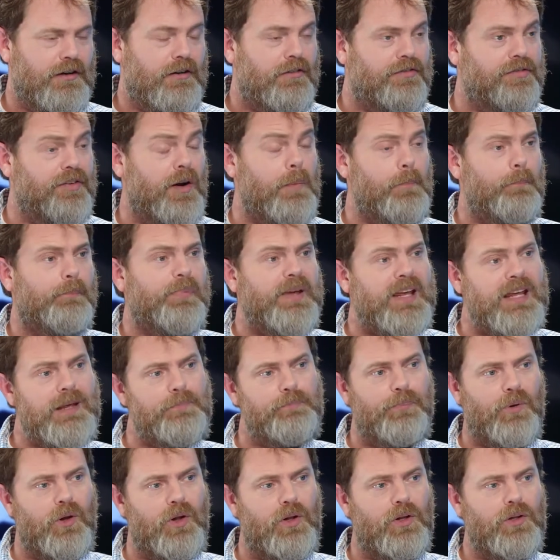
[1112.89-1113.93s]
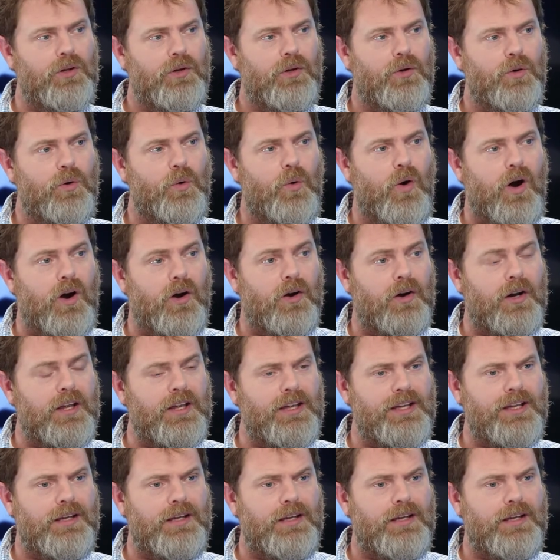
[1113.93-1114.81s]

from people who are